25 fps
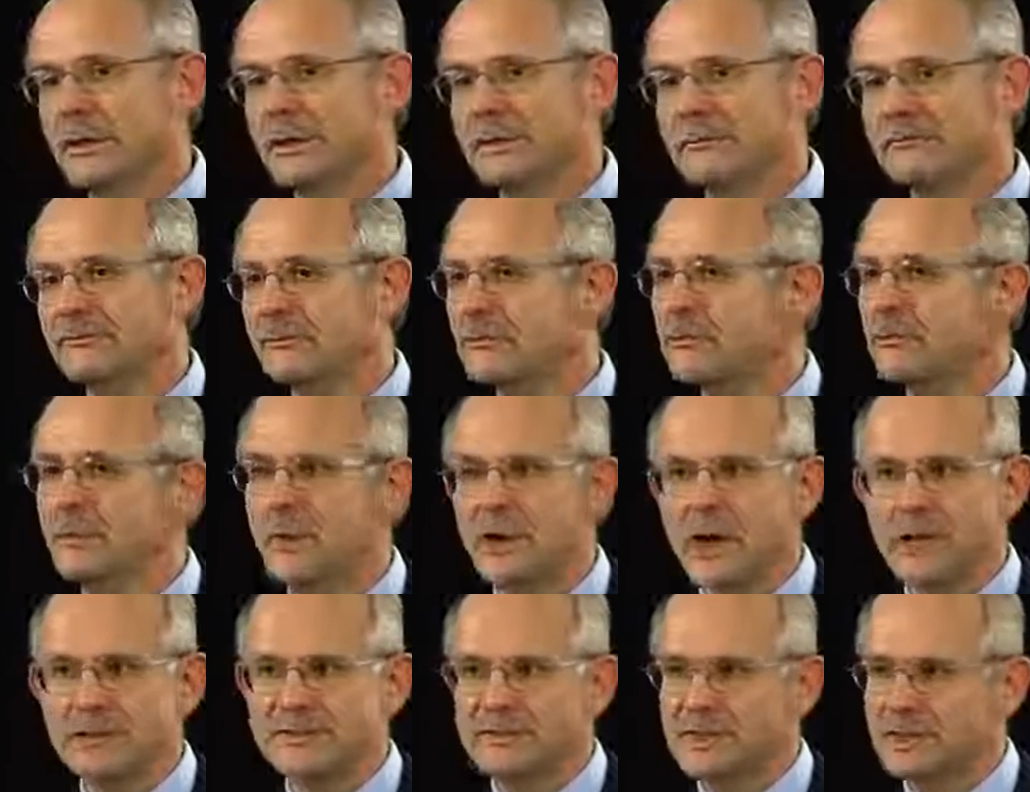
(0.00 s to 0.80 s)
food
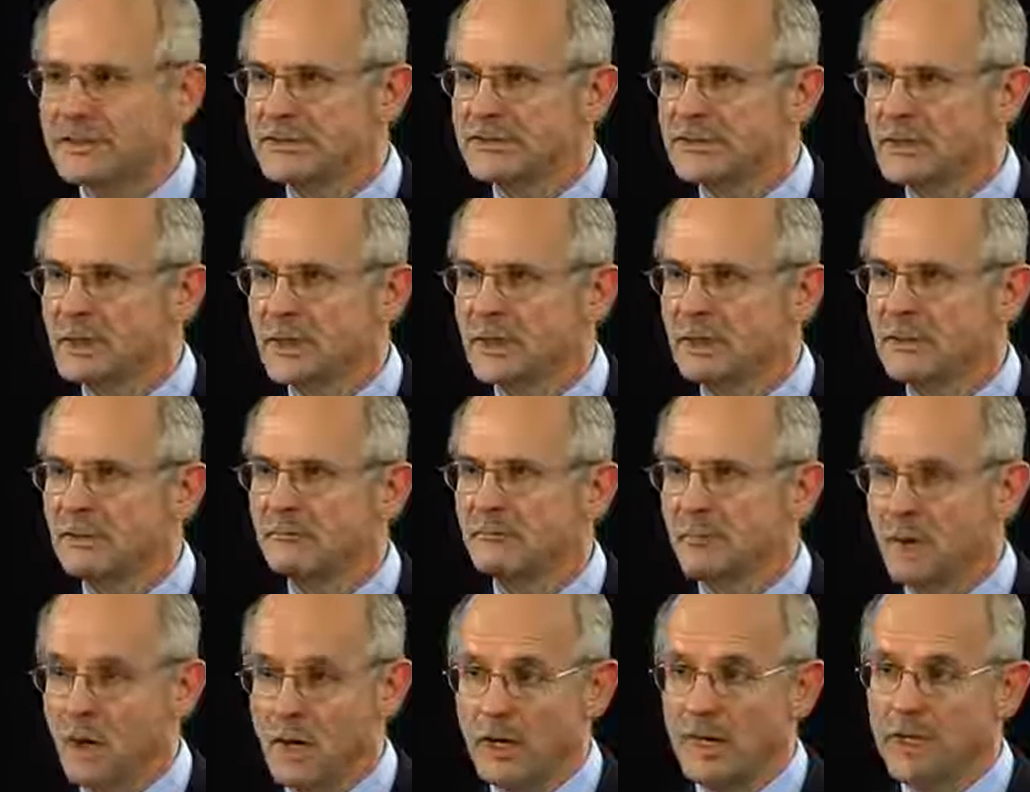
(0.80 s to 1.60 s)

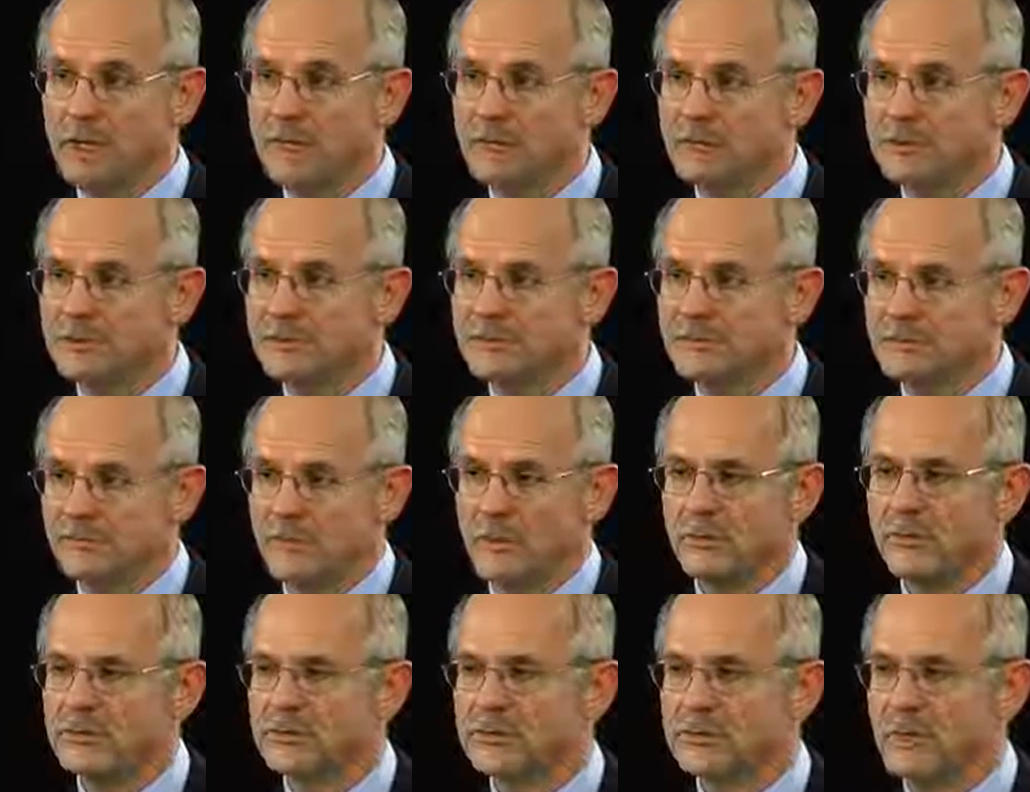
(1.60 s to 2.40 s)
processing markets,
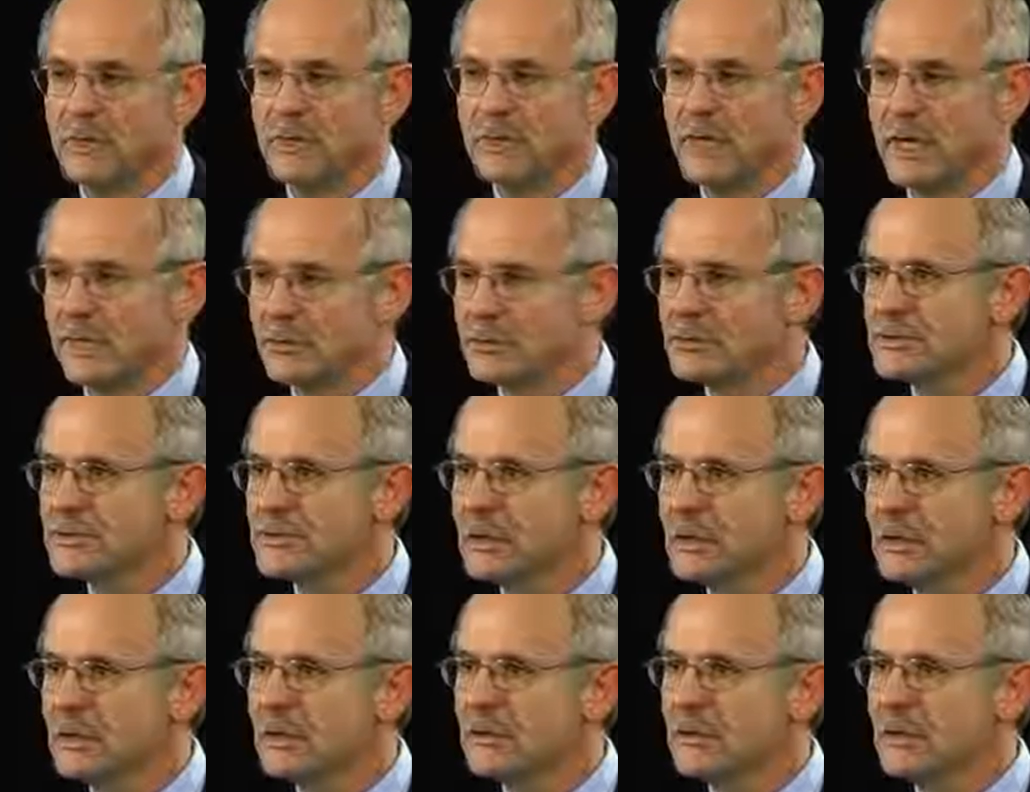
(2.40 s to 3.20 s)
focused on
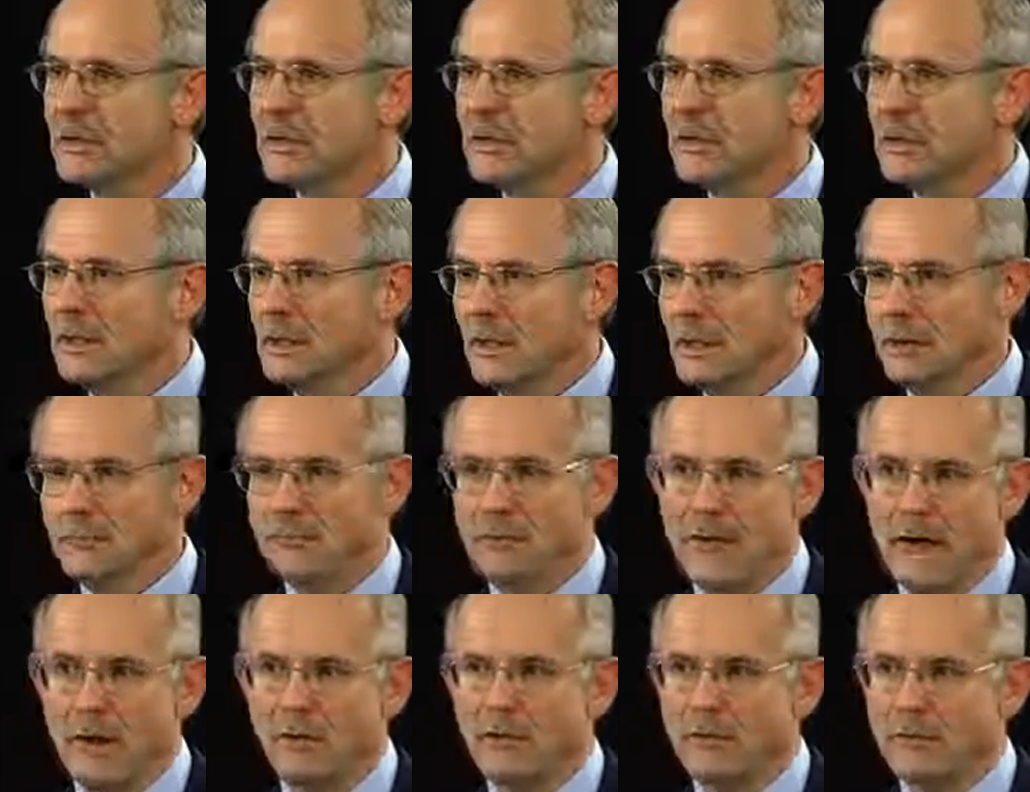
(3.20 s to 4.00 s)
energy and
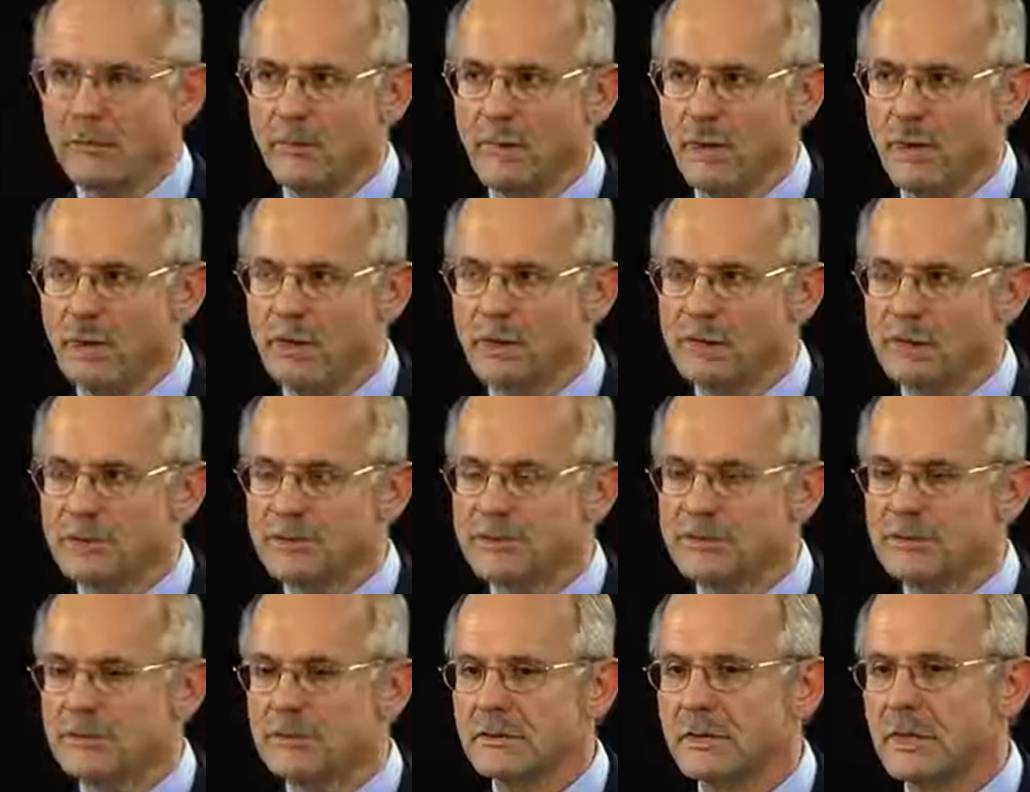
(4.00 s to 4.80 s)
power
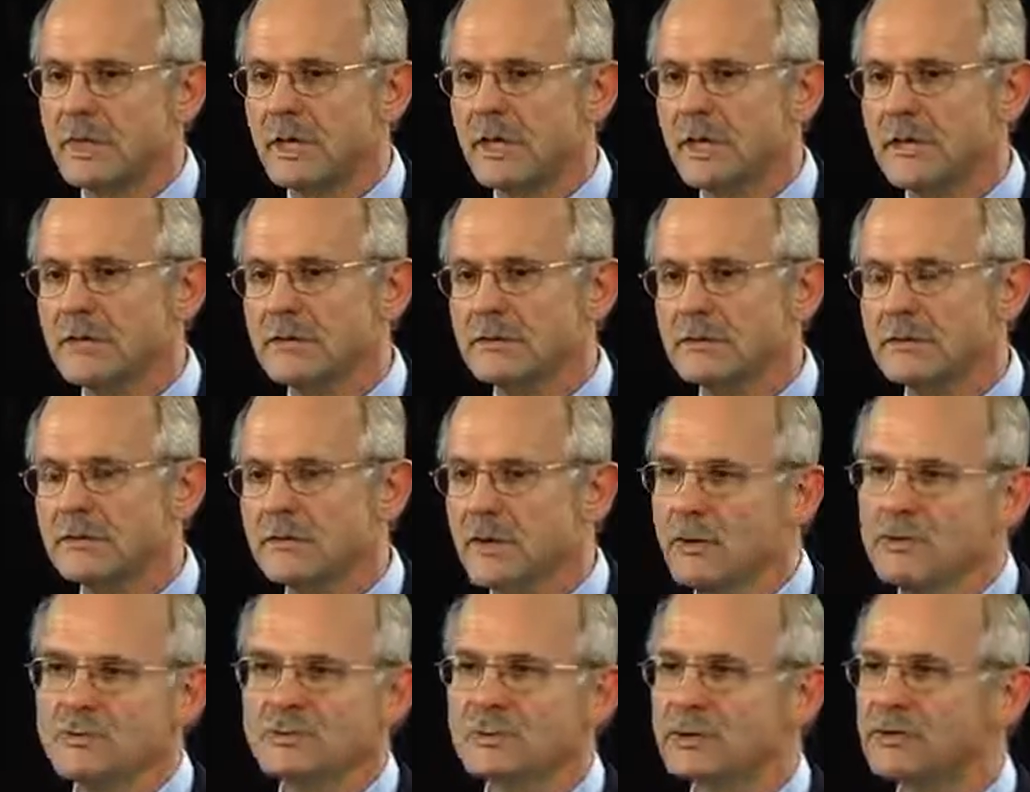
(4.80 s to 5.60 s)
markets, and
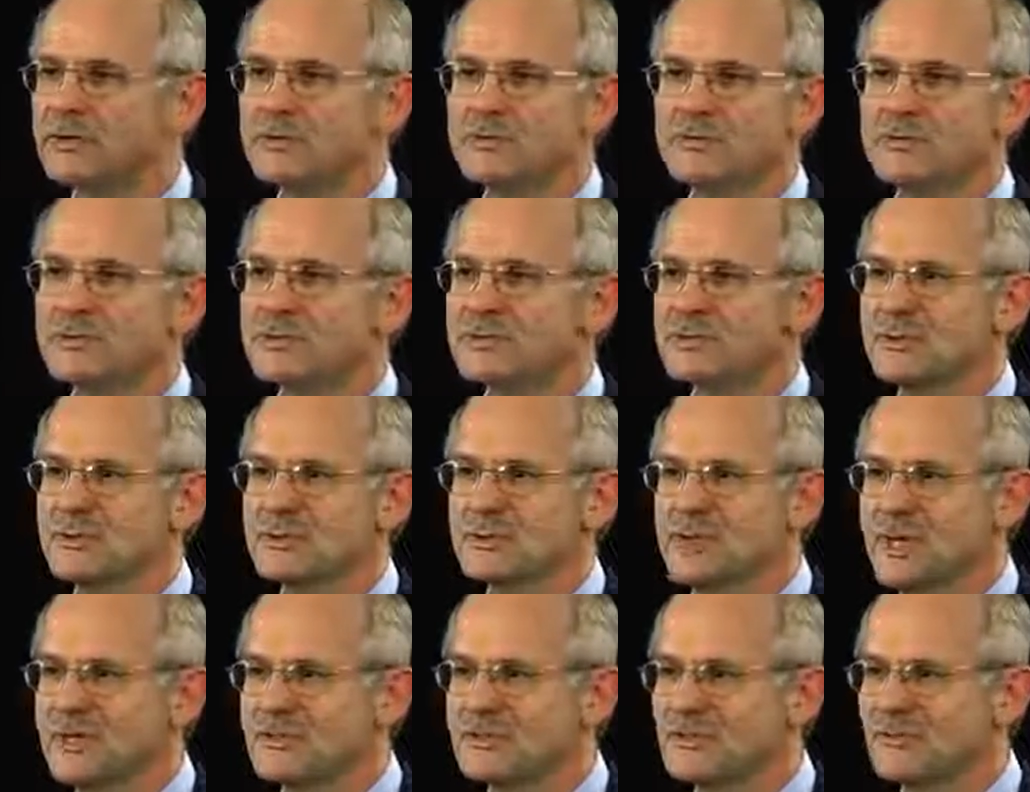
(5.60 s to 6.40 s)
those industries are
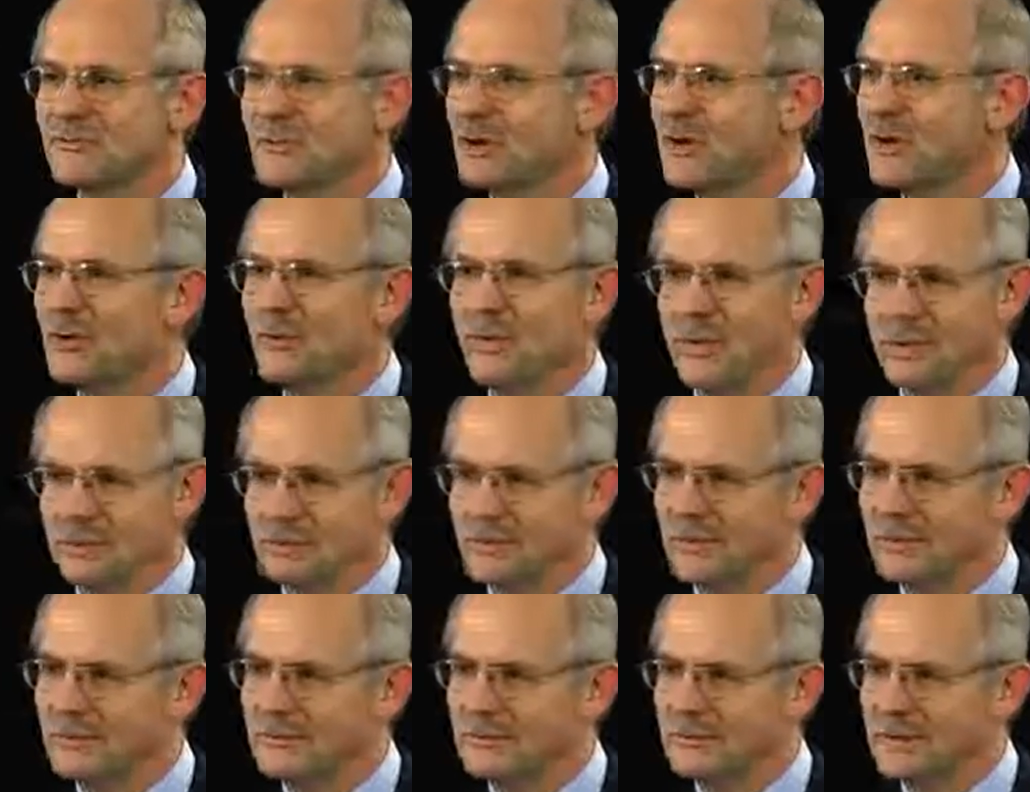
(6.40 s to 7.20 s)
changing very quickly.